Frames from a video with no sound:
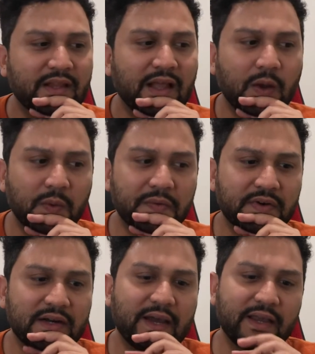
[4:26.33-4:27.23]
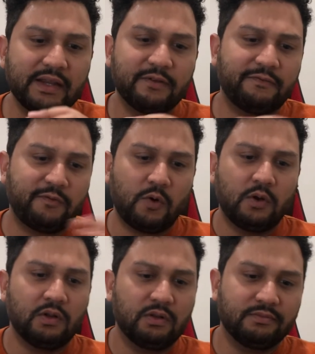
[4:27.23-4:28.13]
However, I kind of
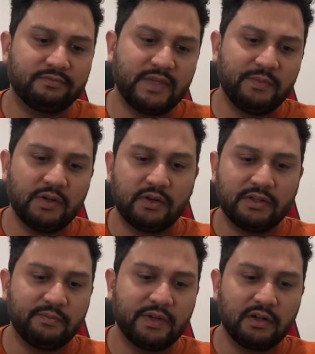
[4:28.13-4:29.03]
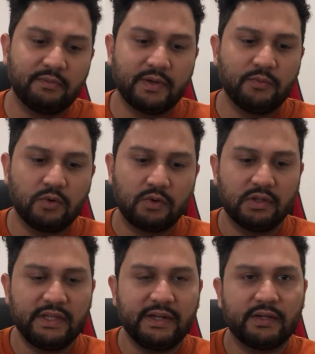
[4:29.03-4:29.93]
fall maybe not in the middle, but more
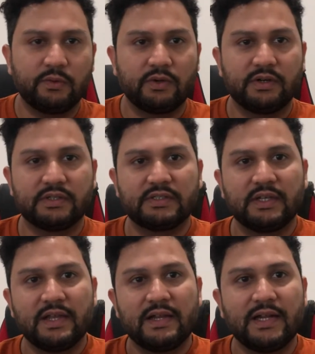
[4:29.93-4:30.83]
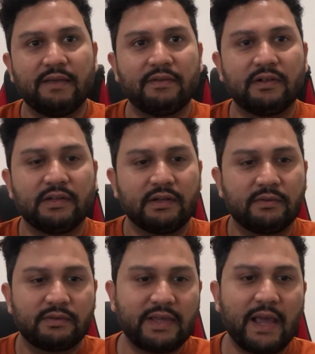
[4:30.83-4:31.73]
leaning towards
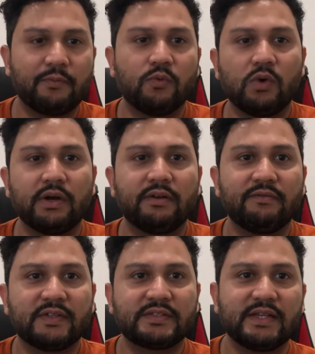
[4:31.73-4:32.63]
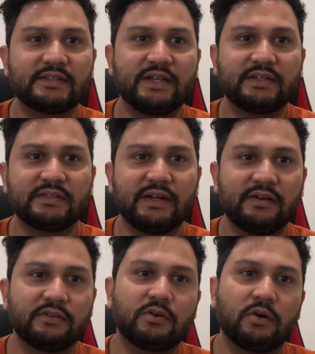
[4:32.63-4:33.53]
camp 1, which says that it's right
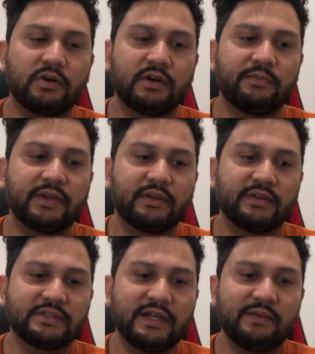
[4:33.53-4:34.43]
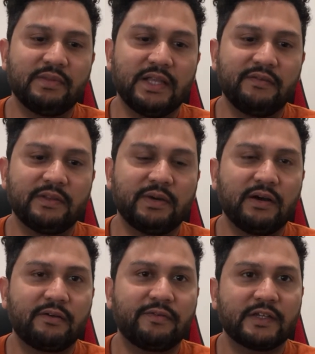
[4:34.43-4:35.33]
around the corner, because I believe in the
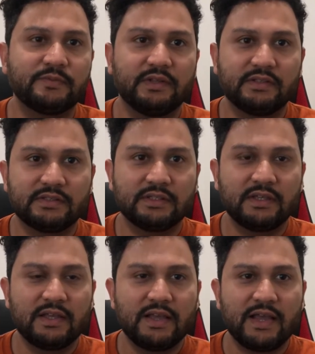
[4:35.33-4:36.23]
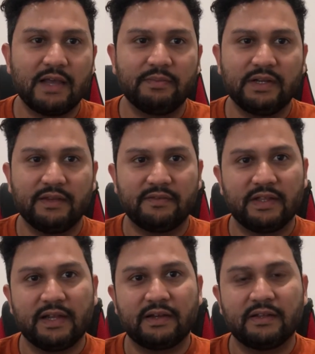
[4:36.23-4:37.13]
power of exponents. I believe
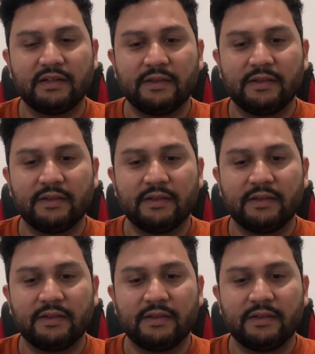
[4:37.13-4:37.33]
that